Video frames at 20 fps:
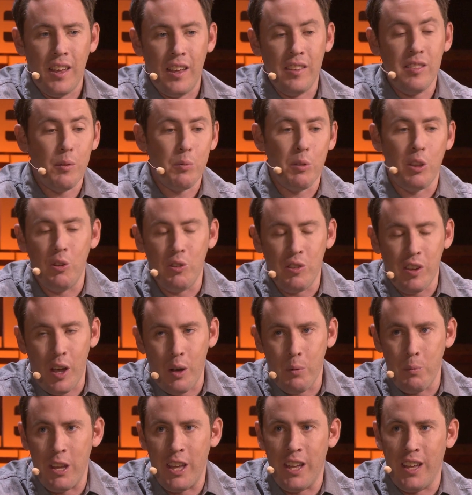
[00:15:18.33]
something you
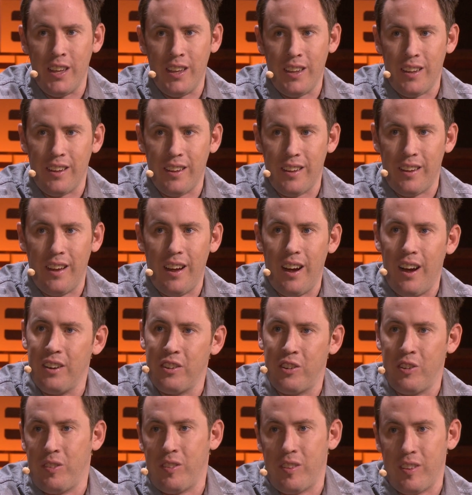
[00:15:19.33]
tell me
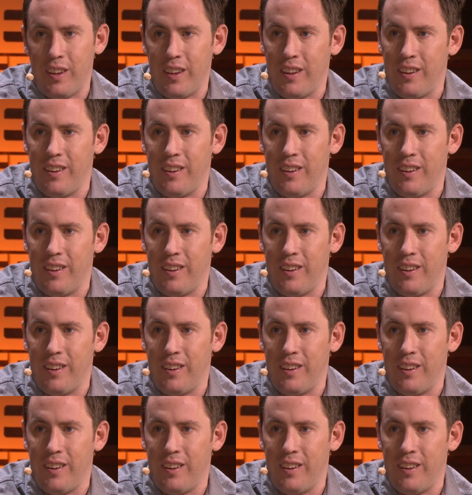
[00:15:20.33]
just,